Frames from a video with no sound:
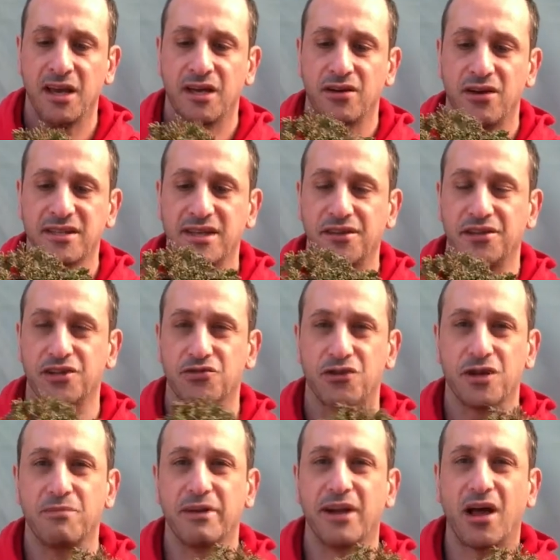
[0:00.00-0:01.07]
Nice healthy
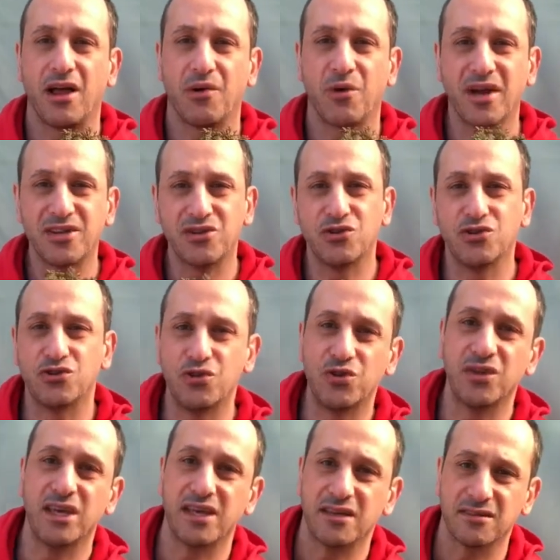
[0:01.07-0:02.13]
tree, but I won't do two
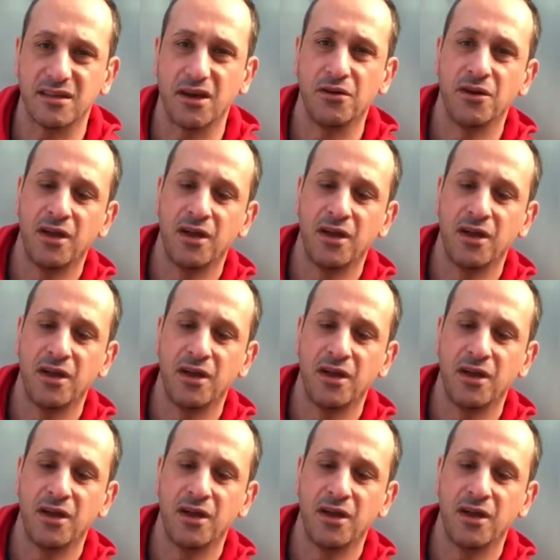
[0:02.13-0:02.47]
things. So